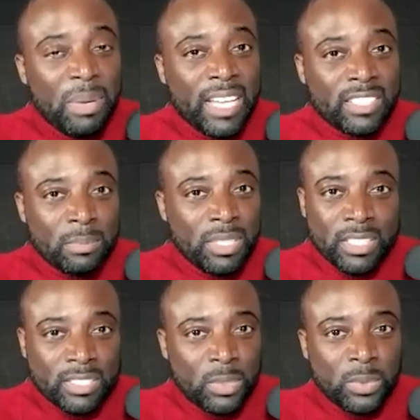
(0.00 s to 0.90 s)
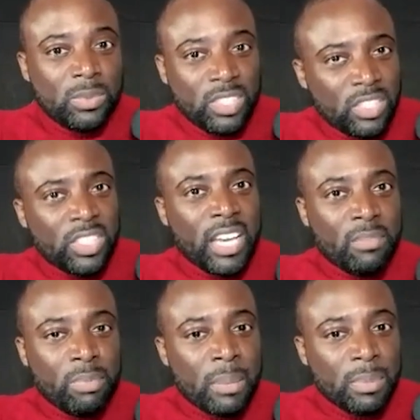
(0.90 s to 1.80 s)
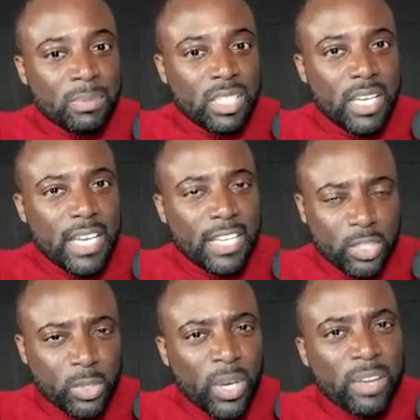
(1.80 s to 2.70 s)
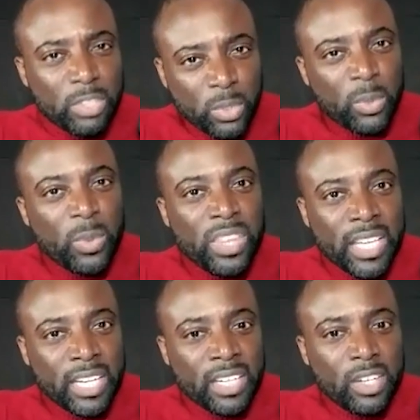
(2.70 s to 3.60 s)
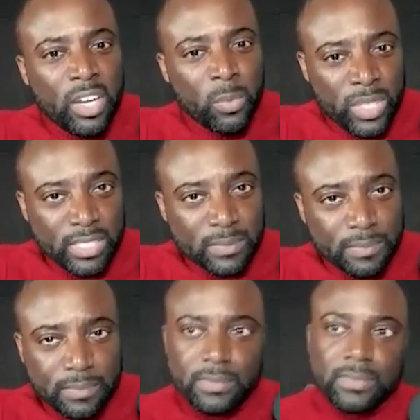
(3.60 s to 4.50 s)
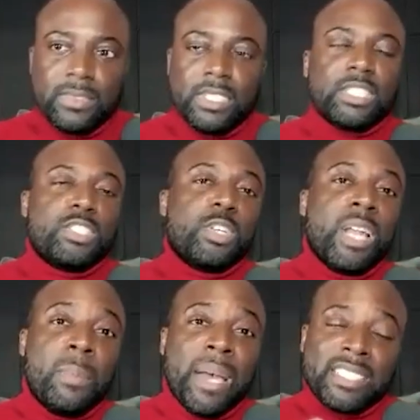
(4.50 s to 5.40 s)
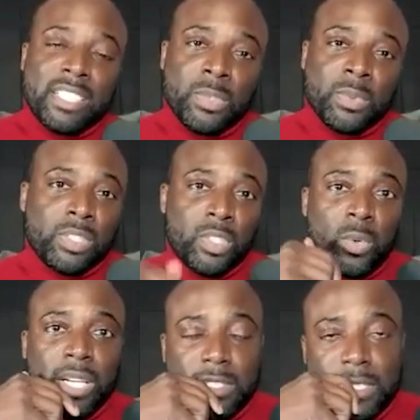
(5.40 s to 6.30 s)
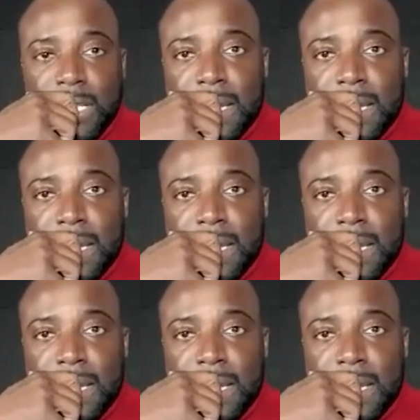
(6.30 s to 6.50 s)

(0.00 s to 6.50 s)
pass" because you clearly have problems. So you have to do it within a reason. So now back to the original question.